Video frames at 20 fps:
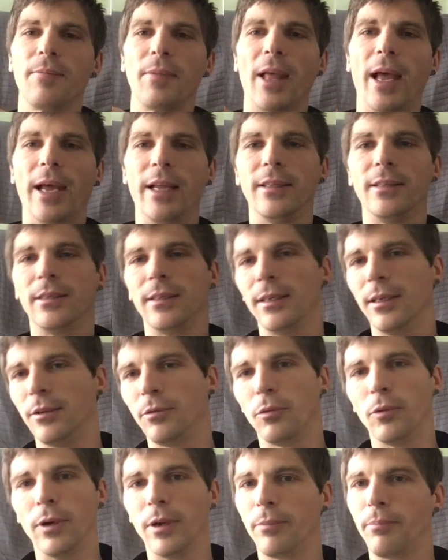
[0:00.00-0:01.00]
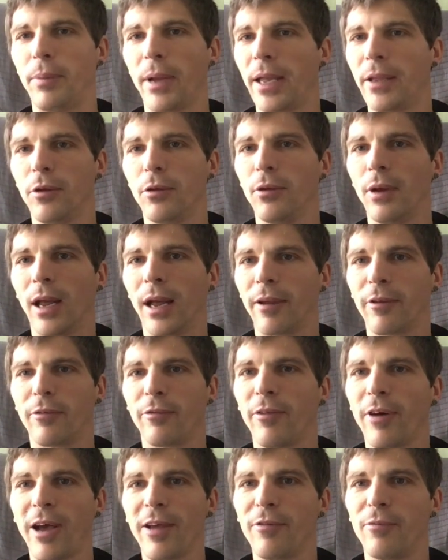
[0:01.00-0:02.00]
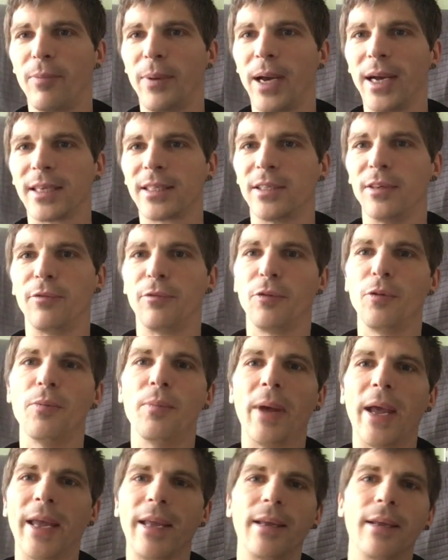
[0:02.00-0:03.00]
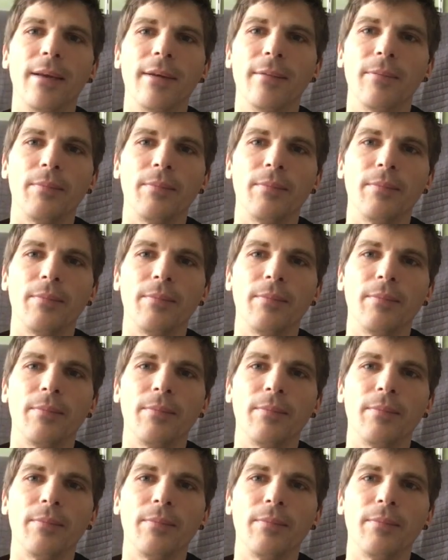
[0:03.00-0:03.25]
and it will pay you like $5